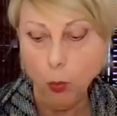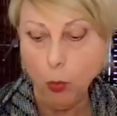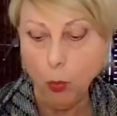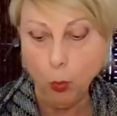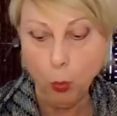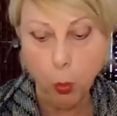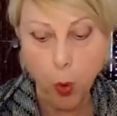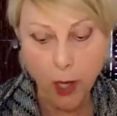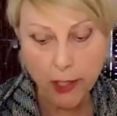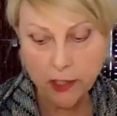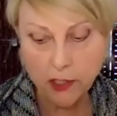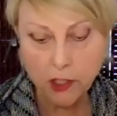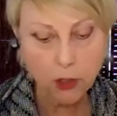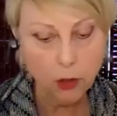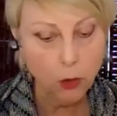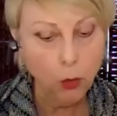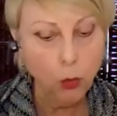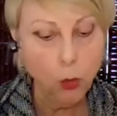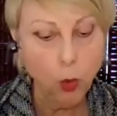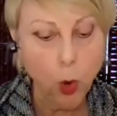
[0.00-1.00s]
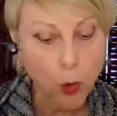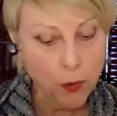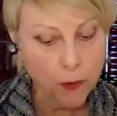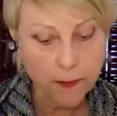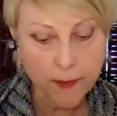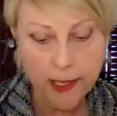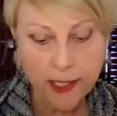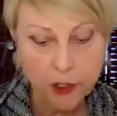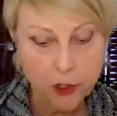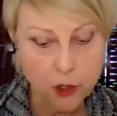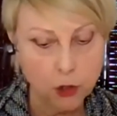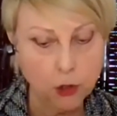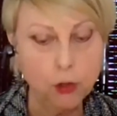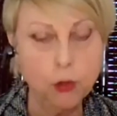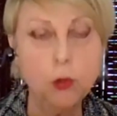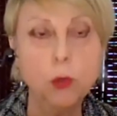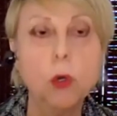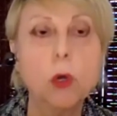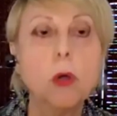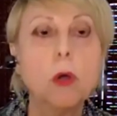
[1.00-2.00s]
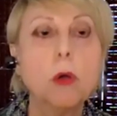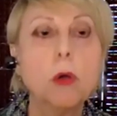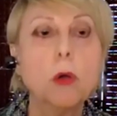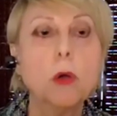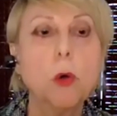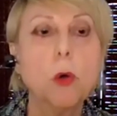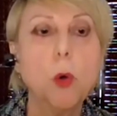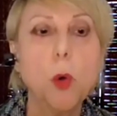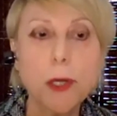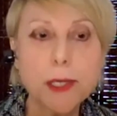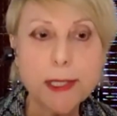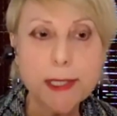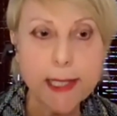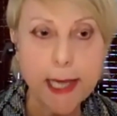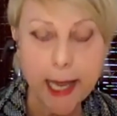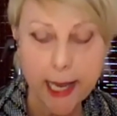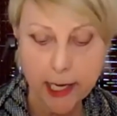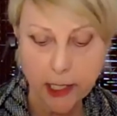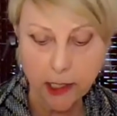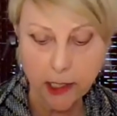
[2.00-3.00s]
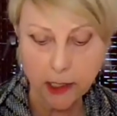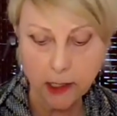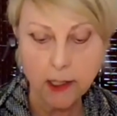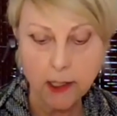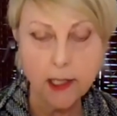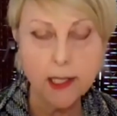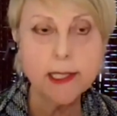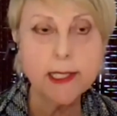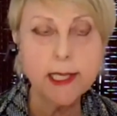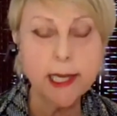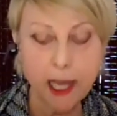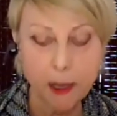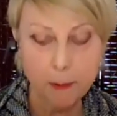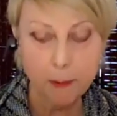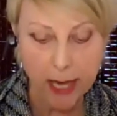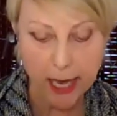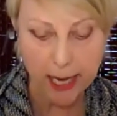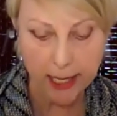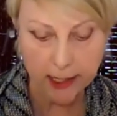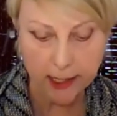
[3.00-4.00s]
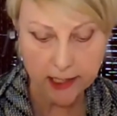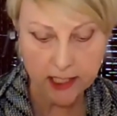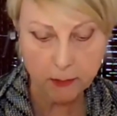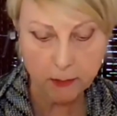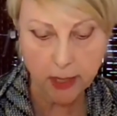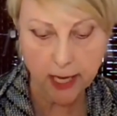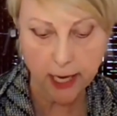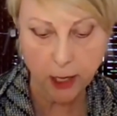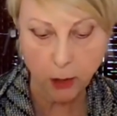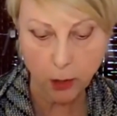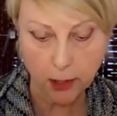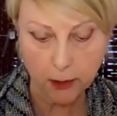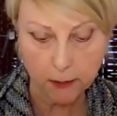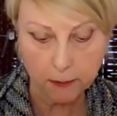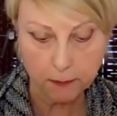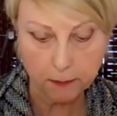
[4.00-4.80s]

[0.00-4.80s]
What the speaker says: What won't they do or say to get back into power?